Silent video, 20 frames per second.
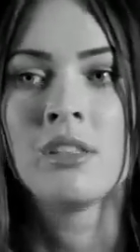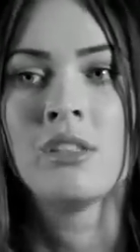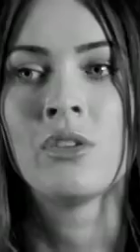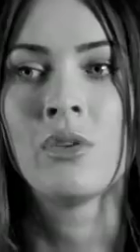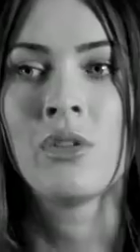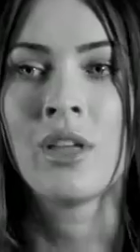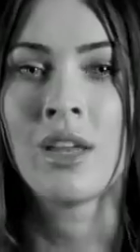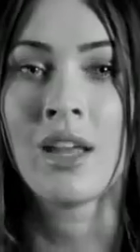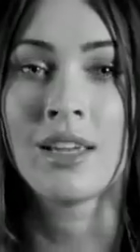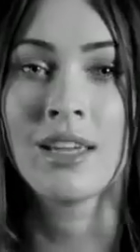and
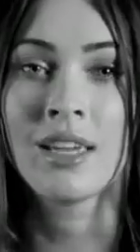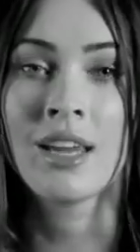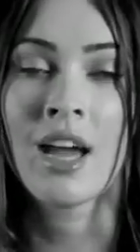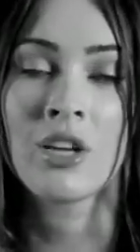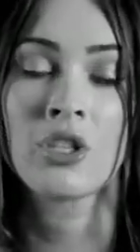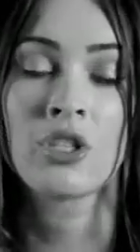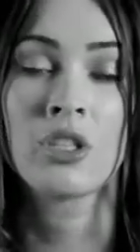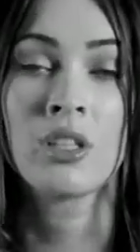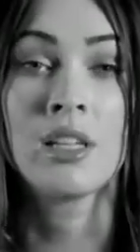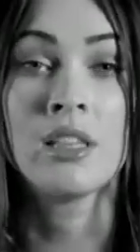so then I could
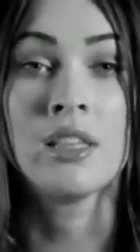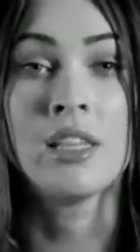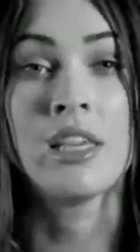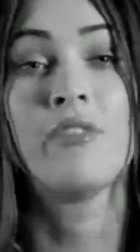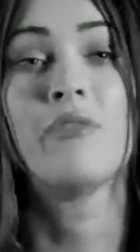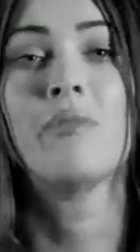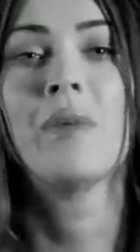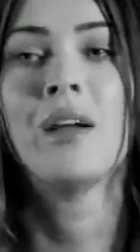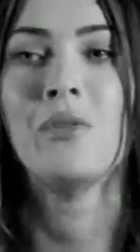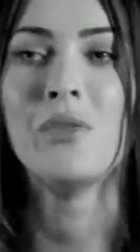actually
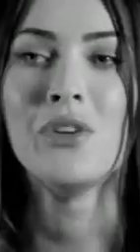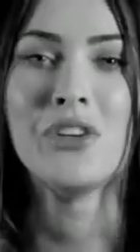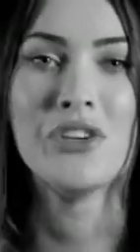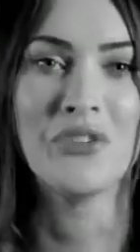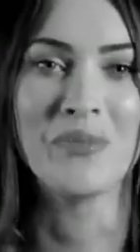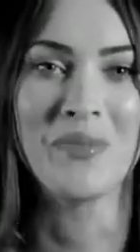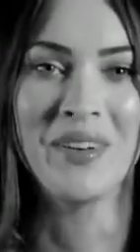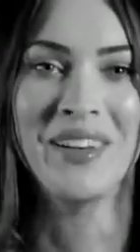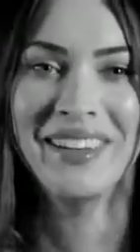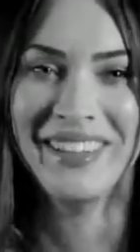leave my
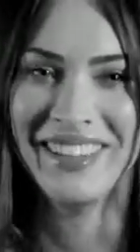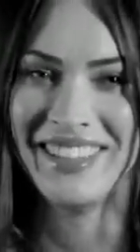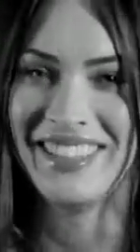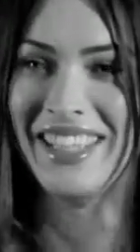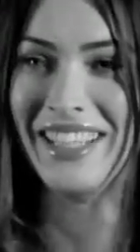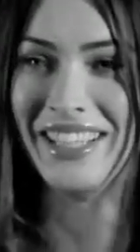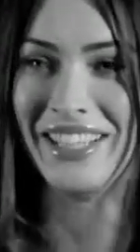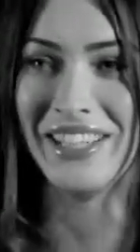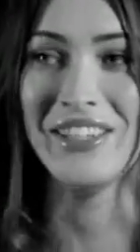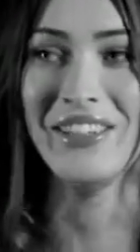room
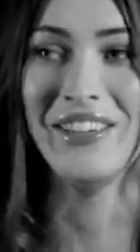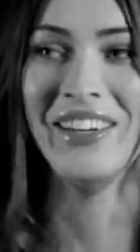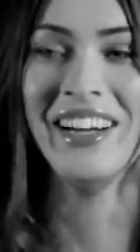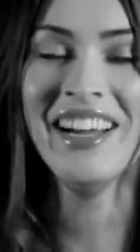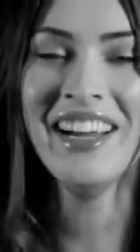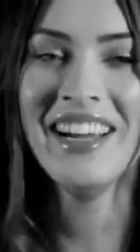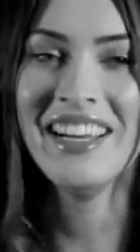to go